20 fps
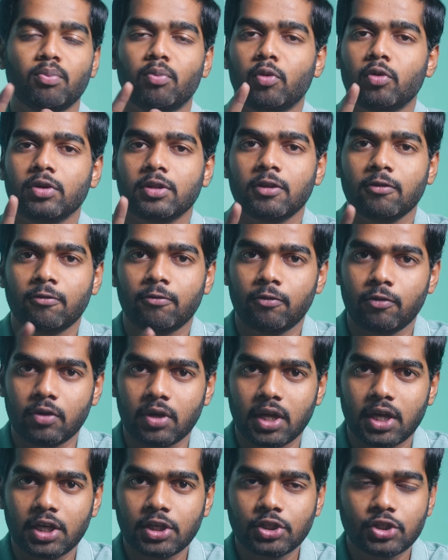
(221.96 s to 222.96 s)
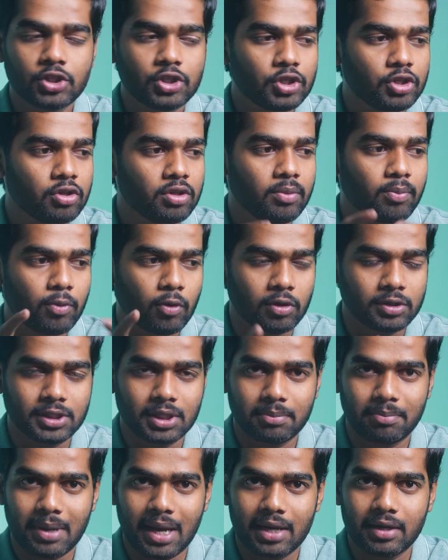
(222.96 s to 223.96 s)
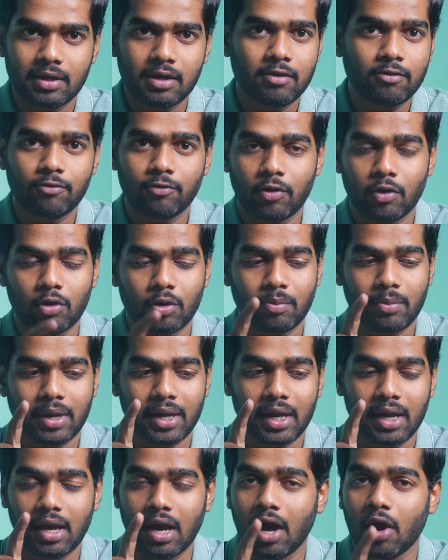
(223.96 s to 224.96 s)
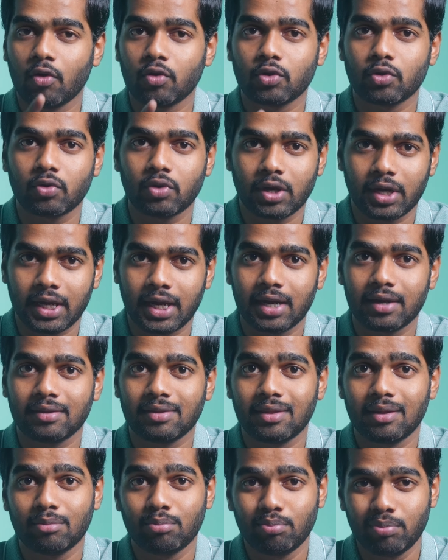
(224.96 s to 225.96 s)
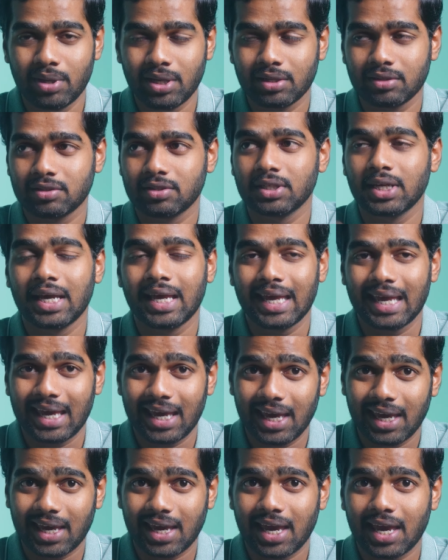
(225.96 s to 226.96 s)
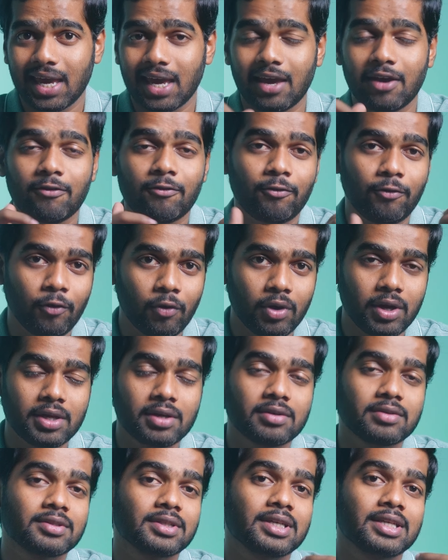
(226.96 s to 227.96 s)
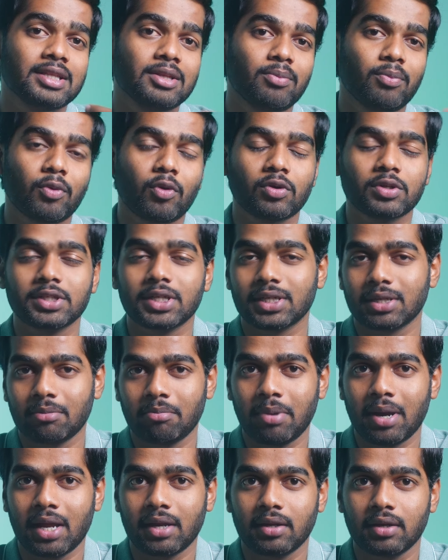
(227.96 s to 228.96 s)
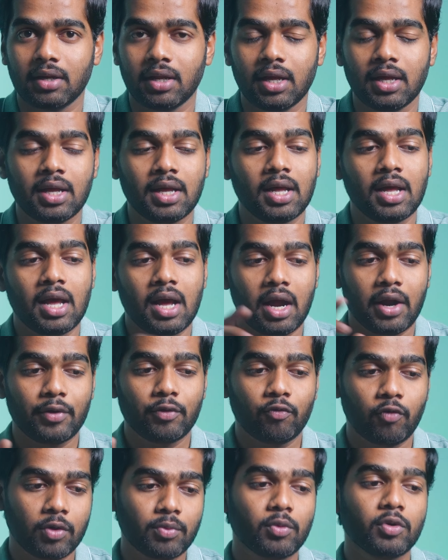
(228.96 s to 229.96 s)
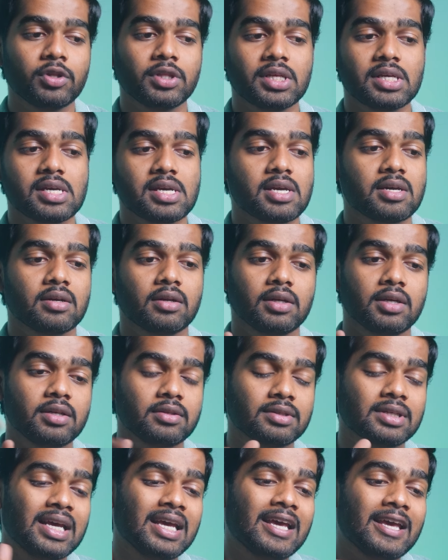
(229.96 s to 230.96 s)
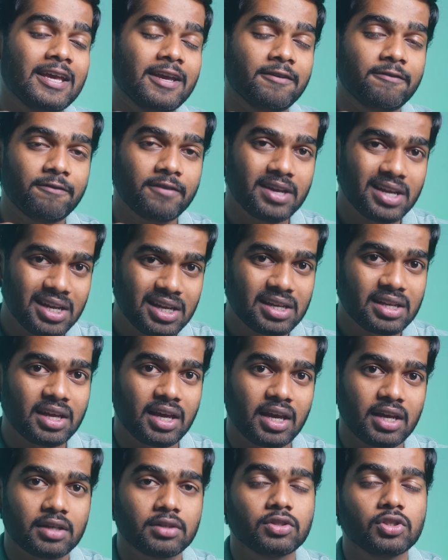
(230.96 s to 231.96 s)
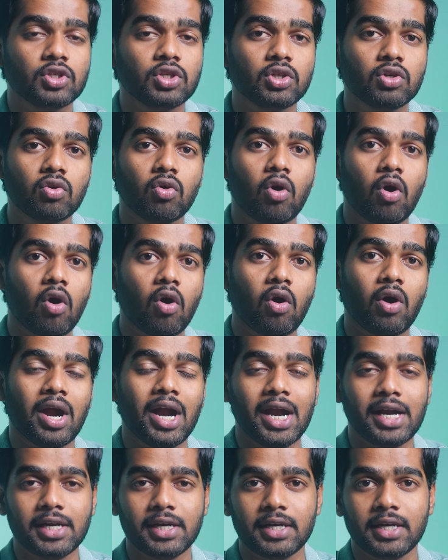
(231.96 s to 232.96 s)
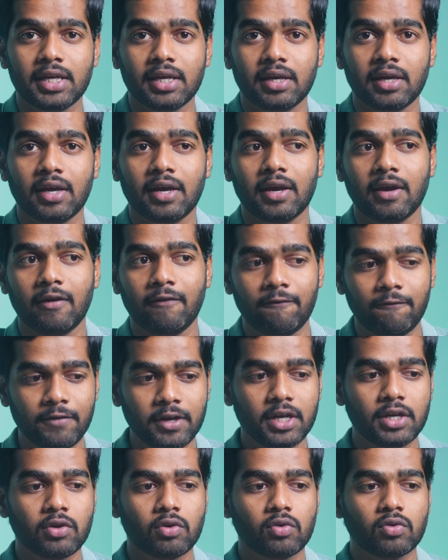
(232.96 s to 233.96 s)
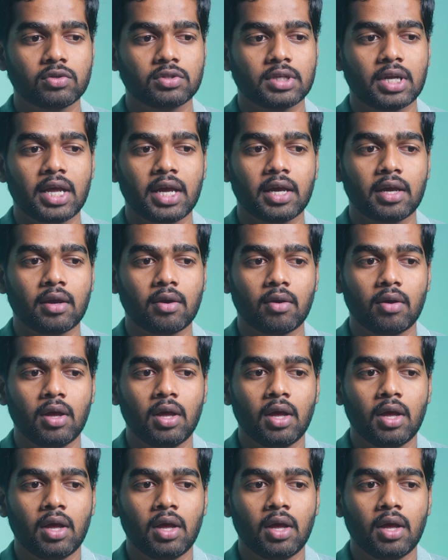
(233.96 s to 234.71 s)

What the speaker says: import the footage to the project panel, followed by how to create the bins, aka folders, in the project panel. And one more thing here is, if in case you are editing videos like